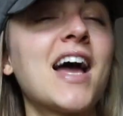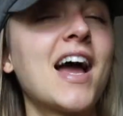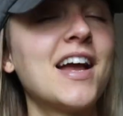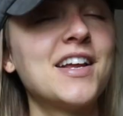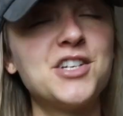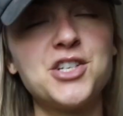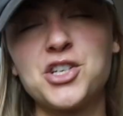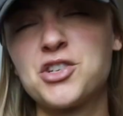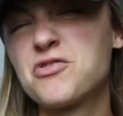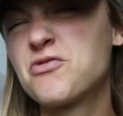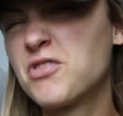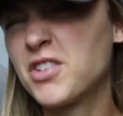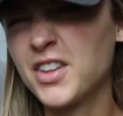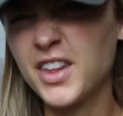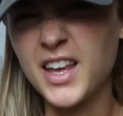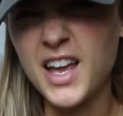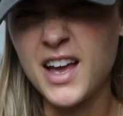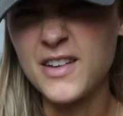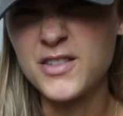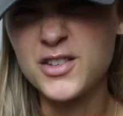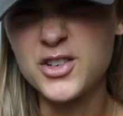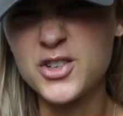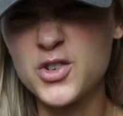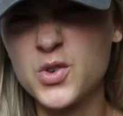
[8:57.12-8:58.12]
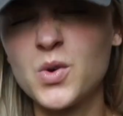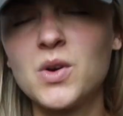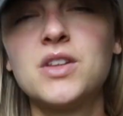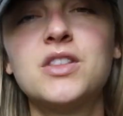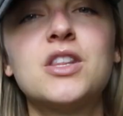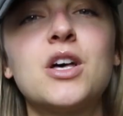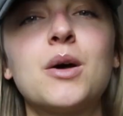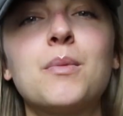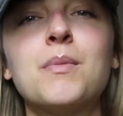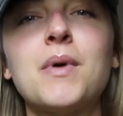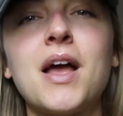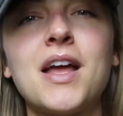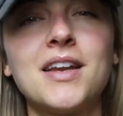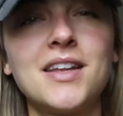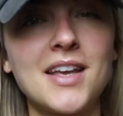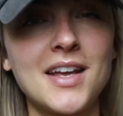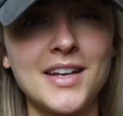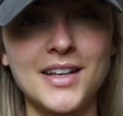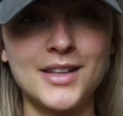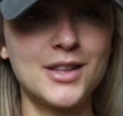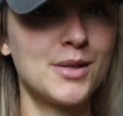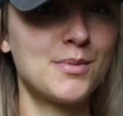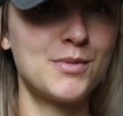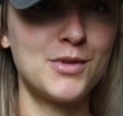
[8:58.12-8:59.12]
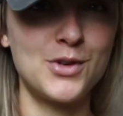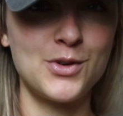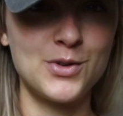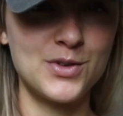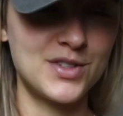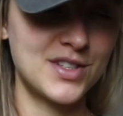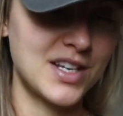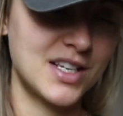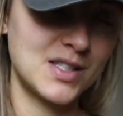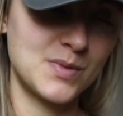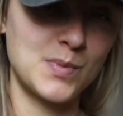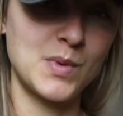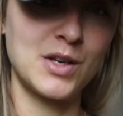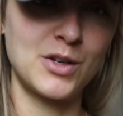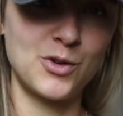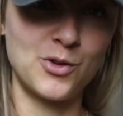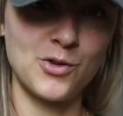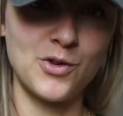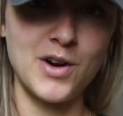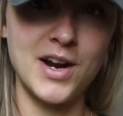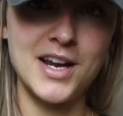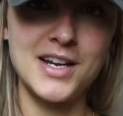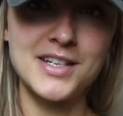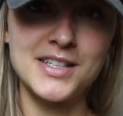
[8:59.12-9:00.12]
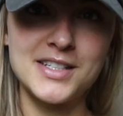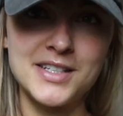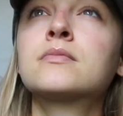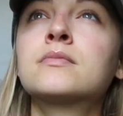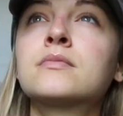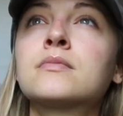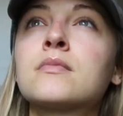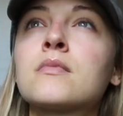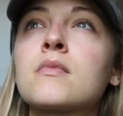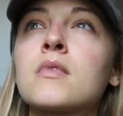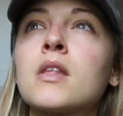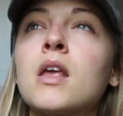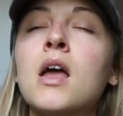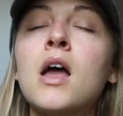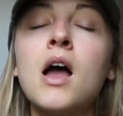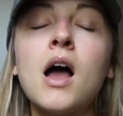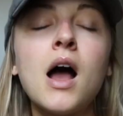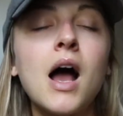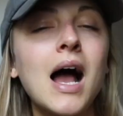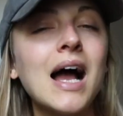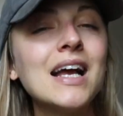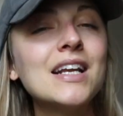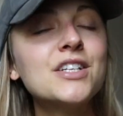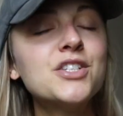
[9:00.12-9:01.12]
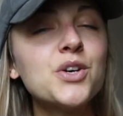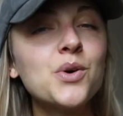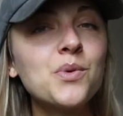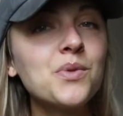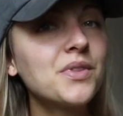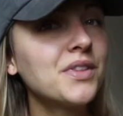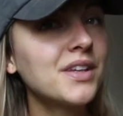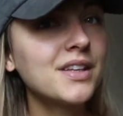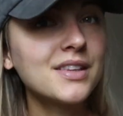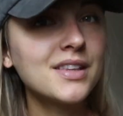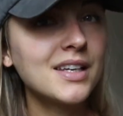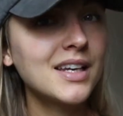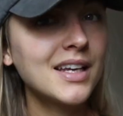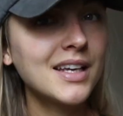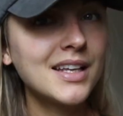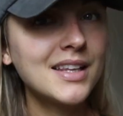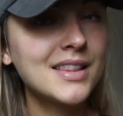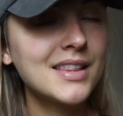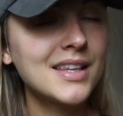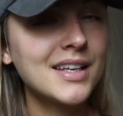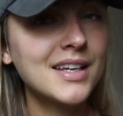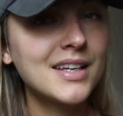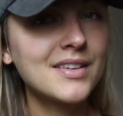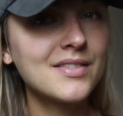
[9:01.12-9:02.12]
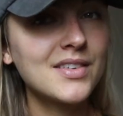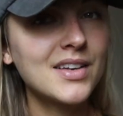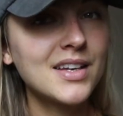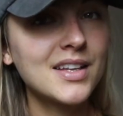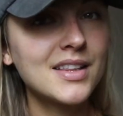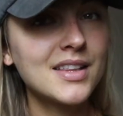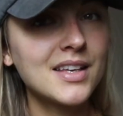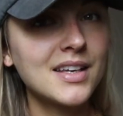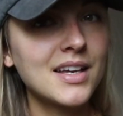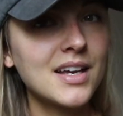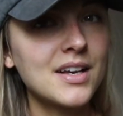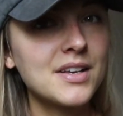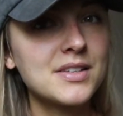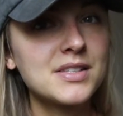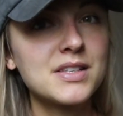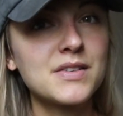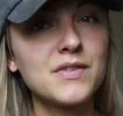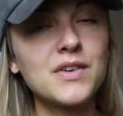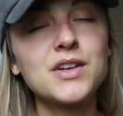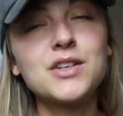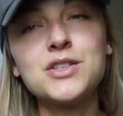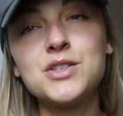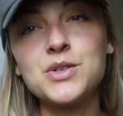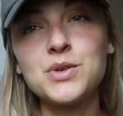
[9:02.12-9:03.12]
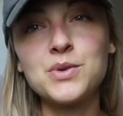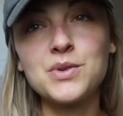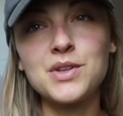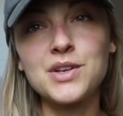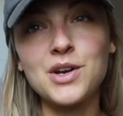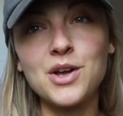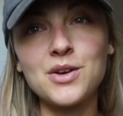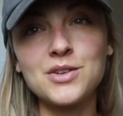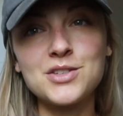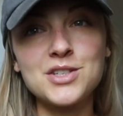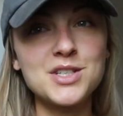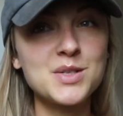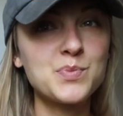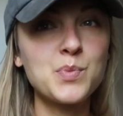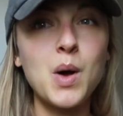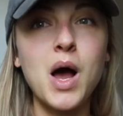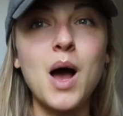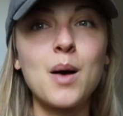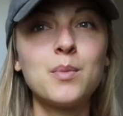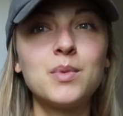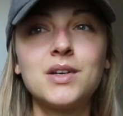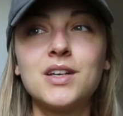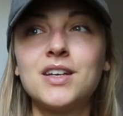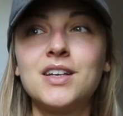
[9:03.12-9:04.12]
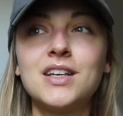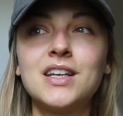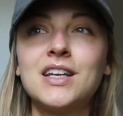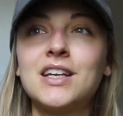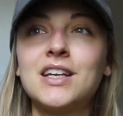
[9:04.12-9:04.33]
I just really have enjoyed them and getting them used has been great. I don't think that I can think of anything else. If I do, then I'll just pop it in